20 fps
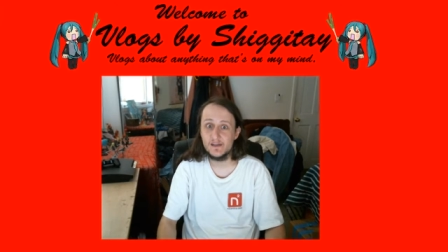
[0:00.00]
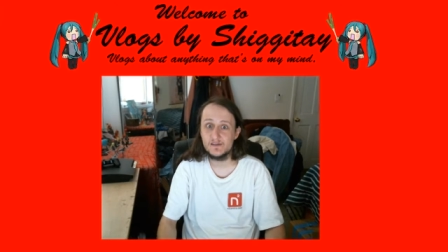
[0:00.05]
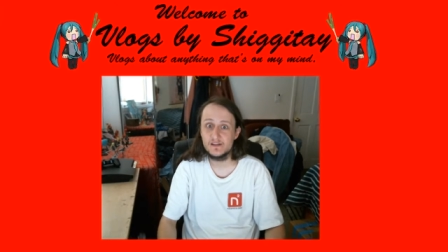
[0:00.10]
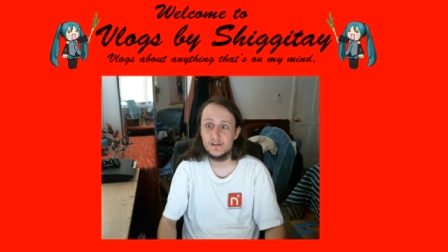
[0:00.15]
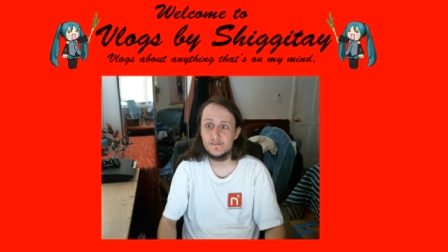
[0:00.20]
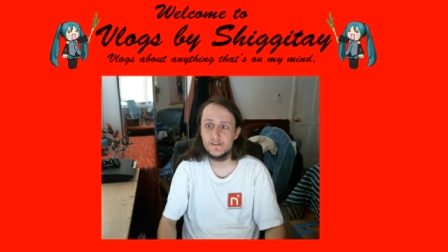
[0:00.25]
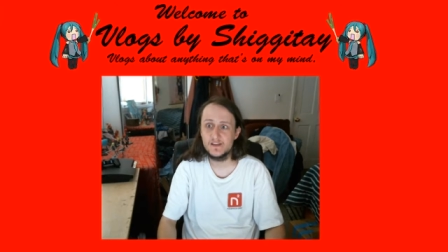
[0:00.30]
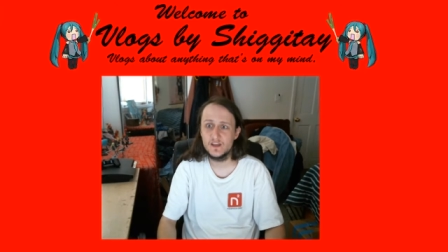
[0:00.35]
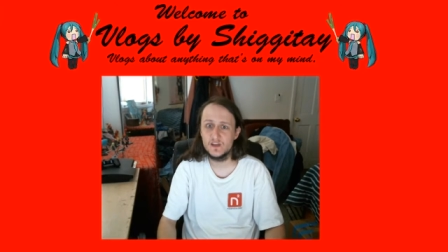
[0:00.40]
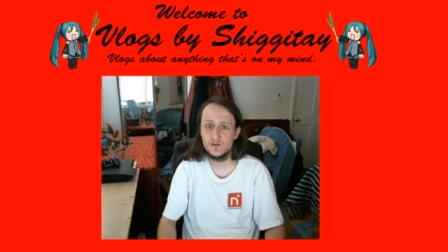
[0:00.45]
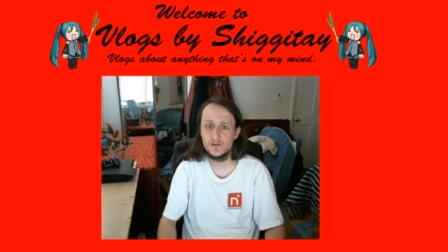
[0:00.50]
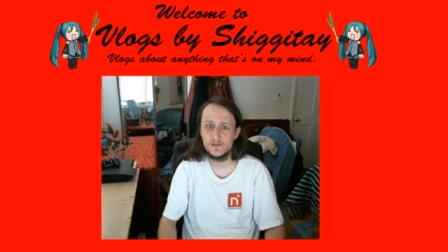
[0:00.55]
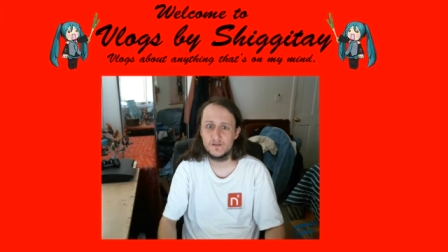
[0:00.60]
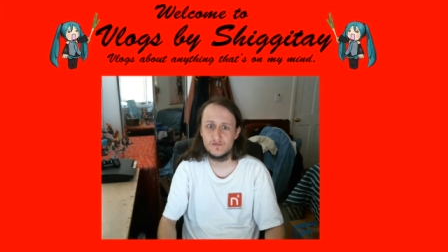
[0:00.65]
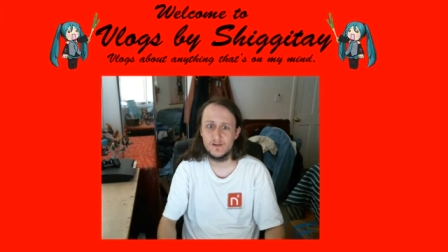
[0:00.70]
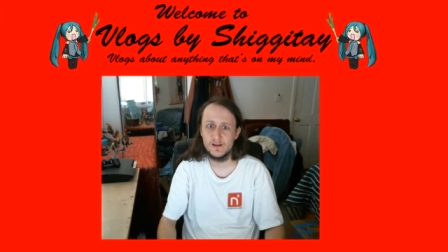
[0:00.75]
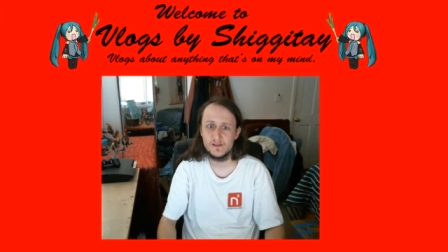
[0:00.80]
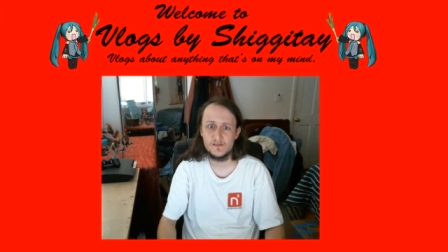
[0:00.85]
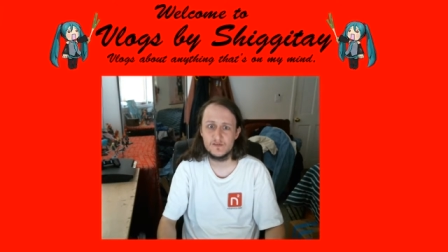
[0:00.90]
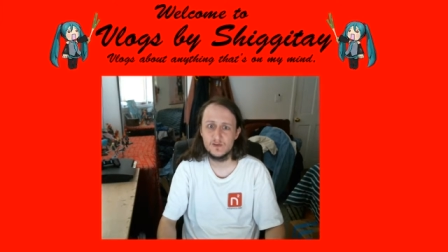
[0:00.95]
if they can use a
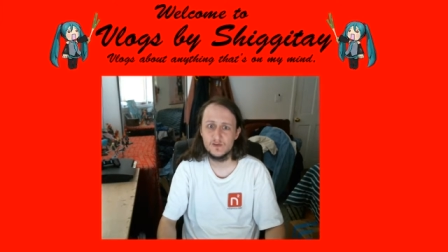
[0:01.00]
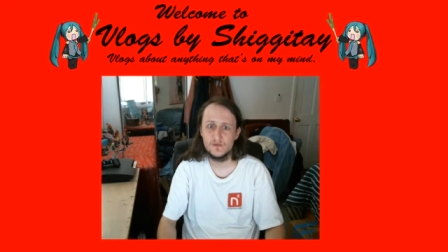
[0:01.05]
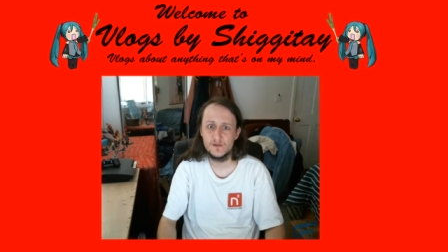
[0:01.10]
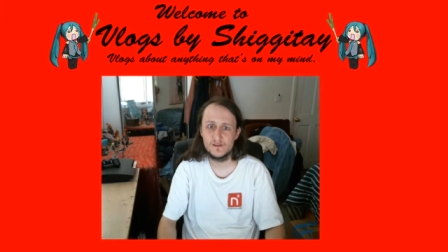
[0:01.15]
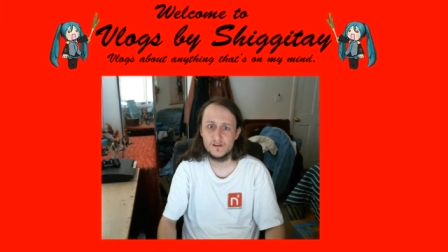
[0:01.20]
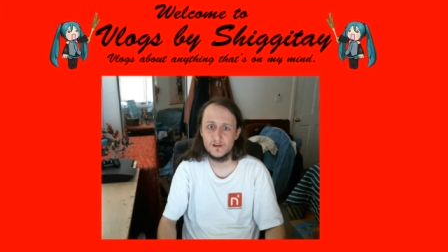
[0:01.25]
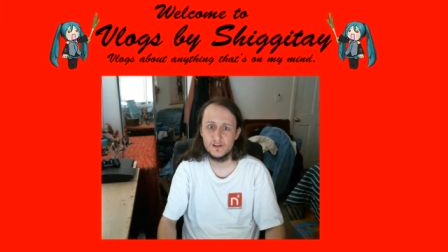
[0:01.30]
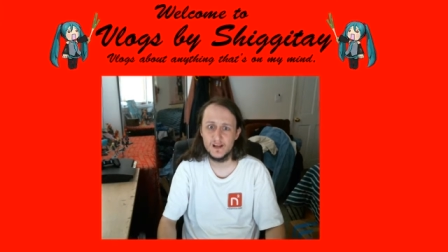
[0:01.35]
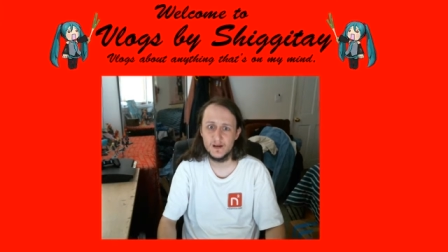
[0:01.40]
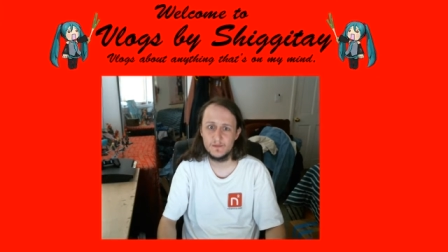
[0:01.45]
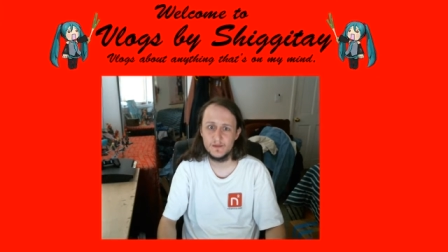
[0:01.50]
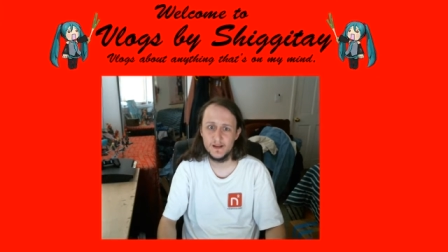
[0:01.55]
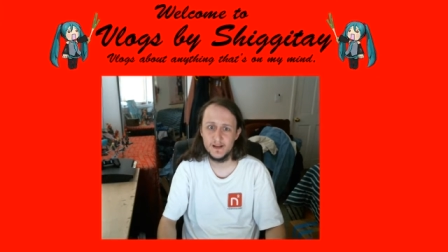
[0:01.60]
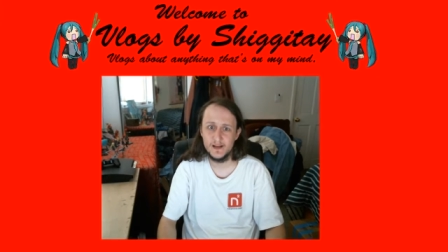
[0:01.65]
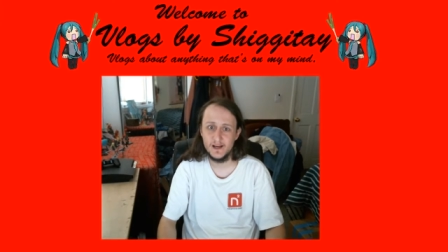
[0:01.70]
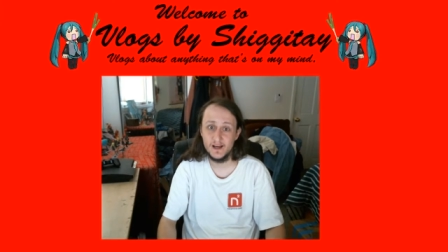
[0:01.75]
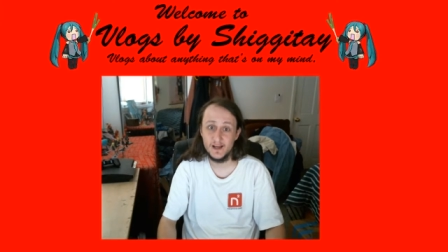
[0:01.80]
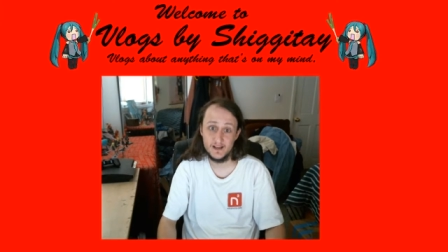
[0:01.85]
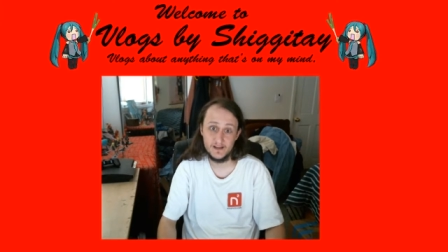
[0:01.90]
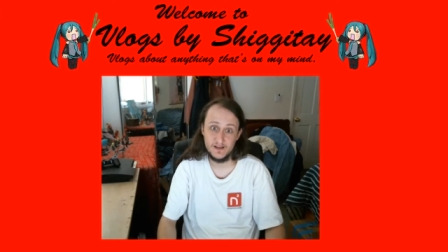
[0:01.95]
restroom, and so I'm like,
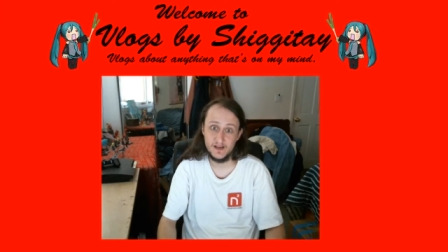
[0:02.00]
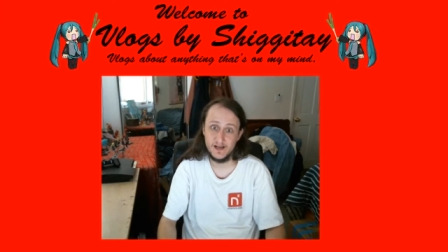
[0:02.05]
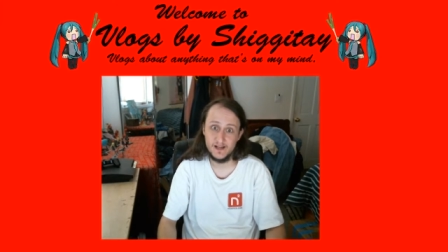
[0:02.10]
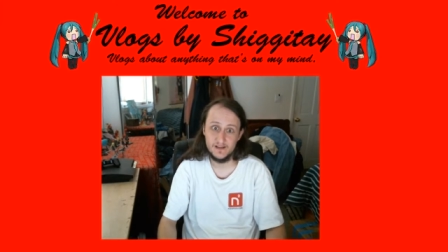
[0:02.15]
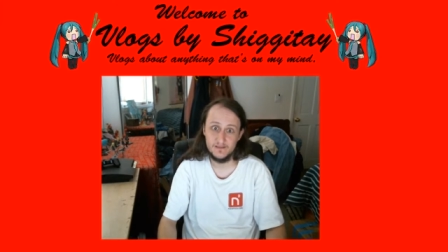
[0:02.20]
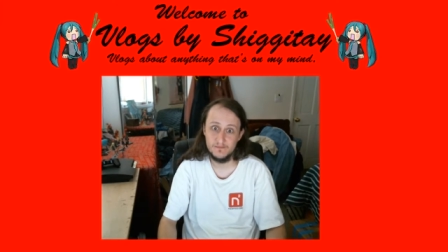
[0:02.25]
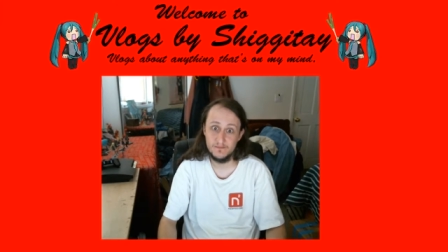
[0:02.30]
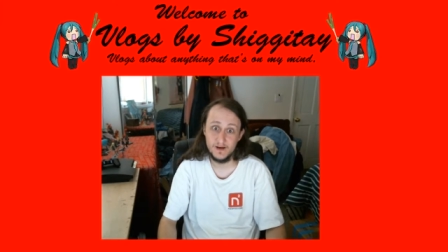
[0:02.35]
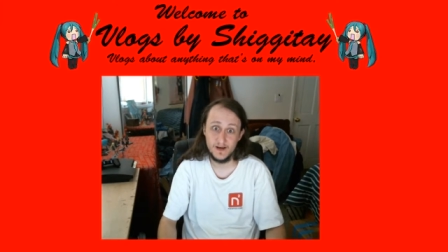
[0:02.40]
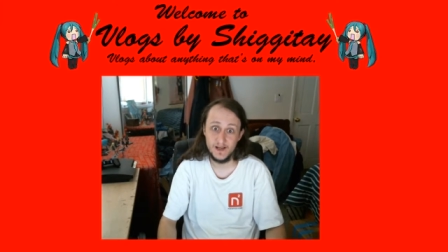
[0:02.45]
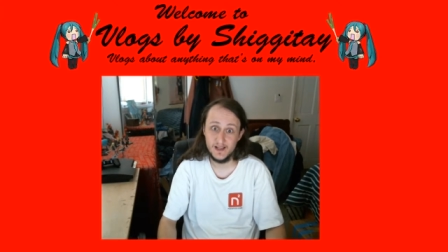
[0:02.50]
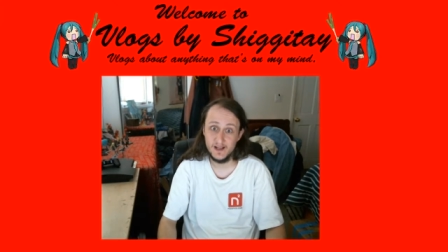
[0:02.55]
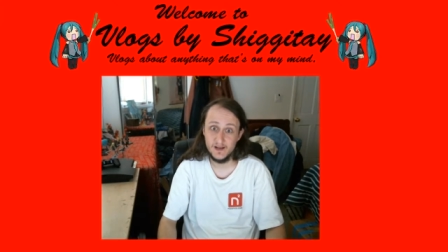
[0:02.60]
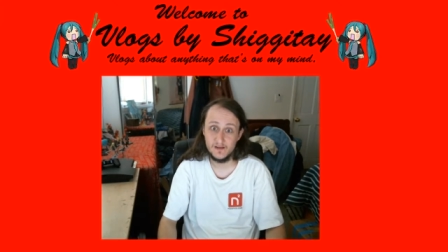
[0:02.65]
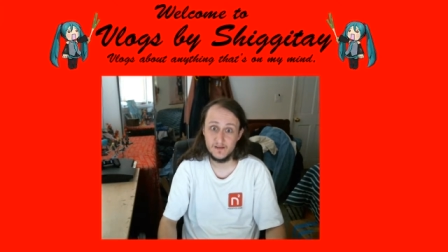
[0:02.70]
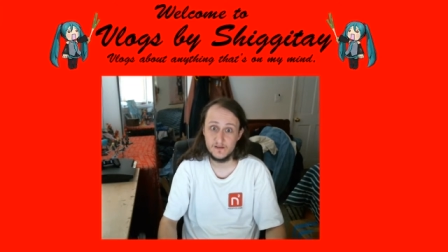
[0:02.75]
my